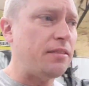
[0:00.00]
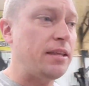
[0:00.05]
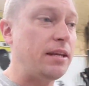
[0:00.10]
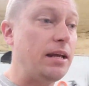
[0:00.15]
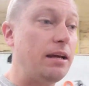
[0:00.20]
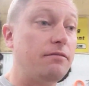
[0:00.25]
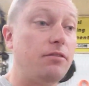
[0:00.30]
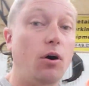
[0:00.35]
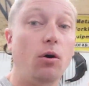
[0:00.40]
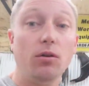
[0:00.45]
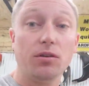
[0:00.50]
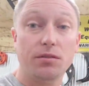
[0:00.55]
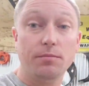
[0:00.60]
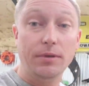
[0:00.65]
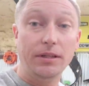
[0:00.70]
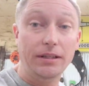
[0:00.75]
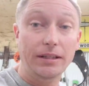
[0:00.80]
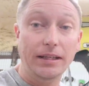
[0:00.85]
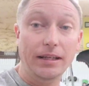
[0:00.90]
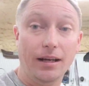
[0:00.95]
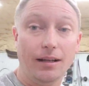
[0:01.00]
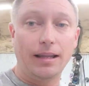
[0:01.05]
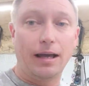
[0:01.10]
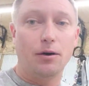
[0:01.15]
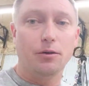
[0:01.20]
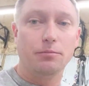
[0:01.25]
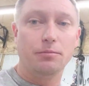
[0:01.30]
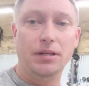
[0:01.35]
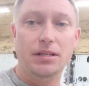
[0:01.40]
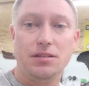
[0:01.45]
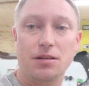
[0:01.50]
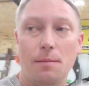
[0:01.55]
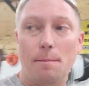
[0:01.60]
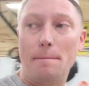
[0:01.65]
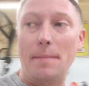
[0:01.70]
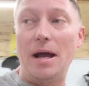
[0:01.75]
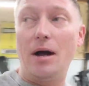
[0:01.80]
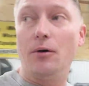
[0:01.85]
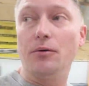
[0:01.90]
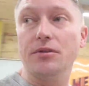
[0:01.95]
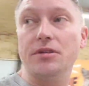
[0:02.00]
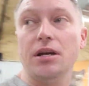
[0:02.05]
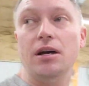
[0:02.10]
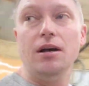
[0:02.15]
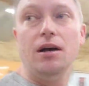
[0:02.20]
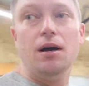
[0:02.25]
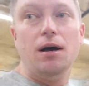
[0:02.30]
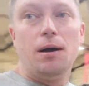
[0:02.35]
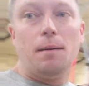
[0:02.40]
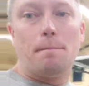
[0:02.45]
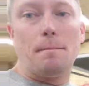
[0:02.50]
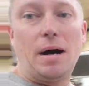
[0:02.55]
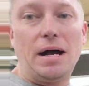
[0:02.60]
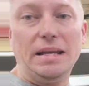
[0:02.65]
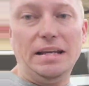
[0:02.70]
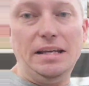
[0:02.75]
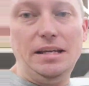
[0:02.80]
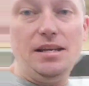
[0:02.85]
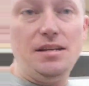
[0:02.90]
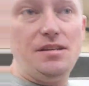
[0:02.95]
that have ultimately allowed me to mount my